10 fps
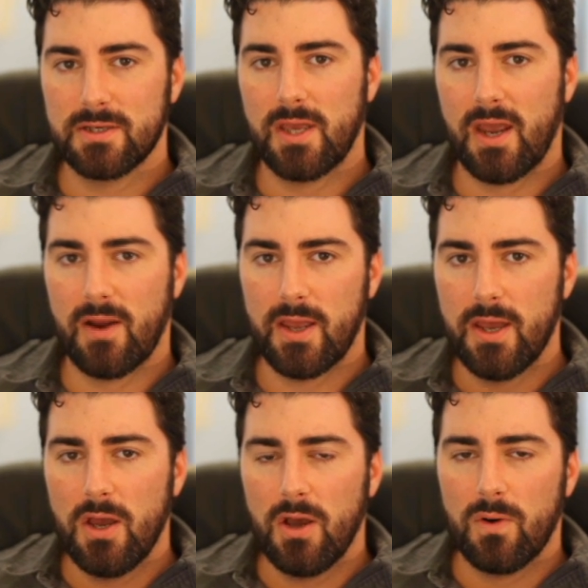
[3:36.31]
carry,
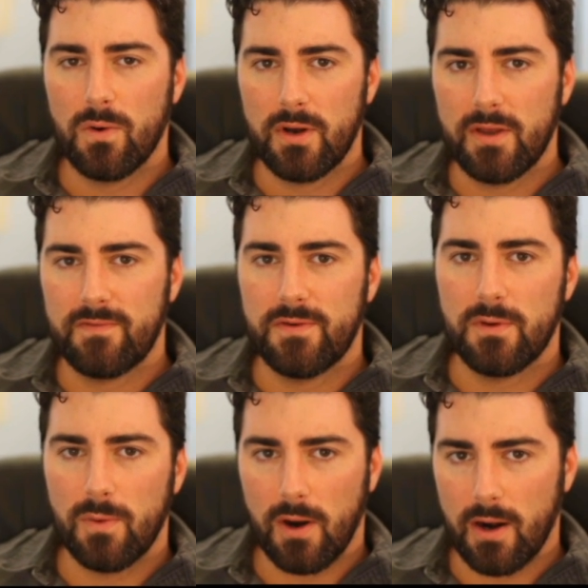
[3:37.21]
or if you
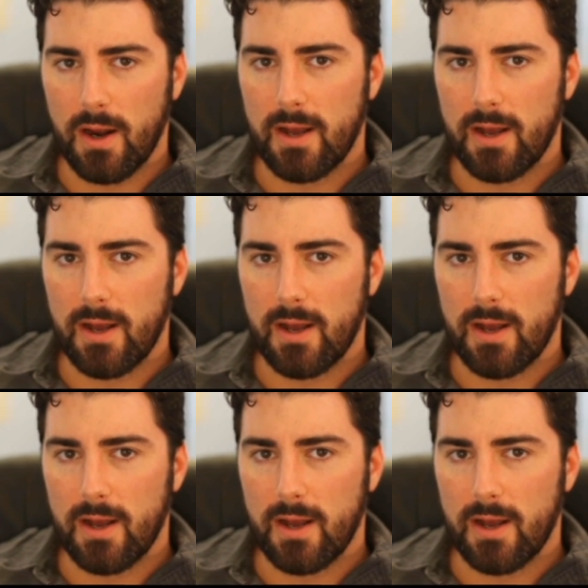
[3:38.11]
are